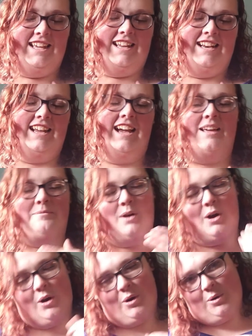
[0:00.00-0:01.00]
And I'm
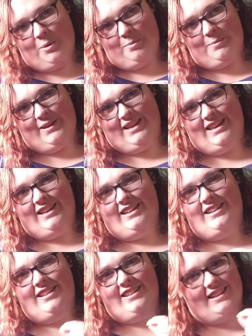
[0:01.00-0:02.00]
hoping
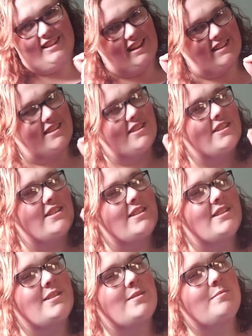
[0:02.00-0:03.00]
that that
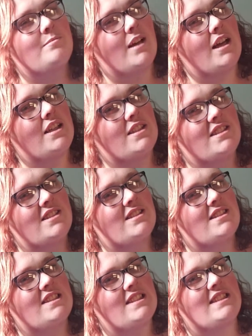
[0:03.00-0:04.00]
small
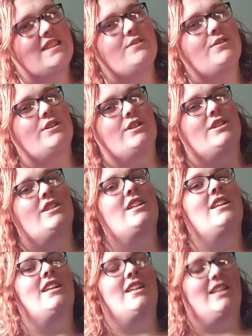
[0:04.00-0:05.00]
sliver
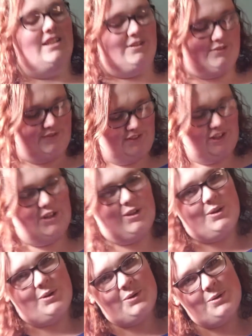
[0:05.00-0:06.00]
of
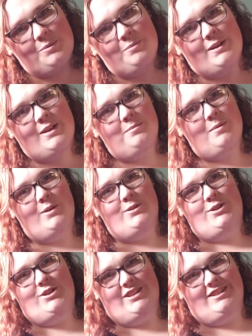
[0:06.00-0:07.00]
human
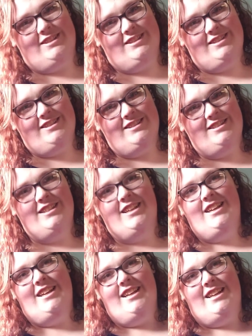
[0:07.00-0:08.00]
emotion
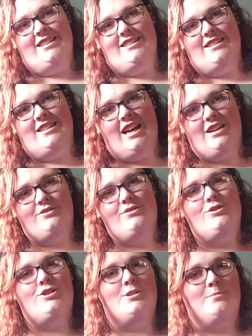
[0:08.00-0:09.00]
is
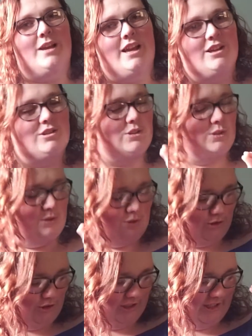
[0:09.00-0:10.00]
enough to make it so
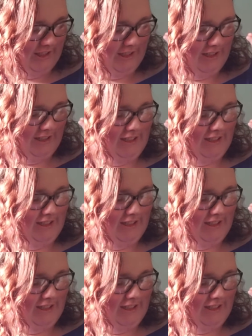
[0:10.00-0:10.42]
she's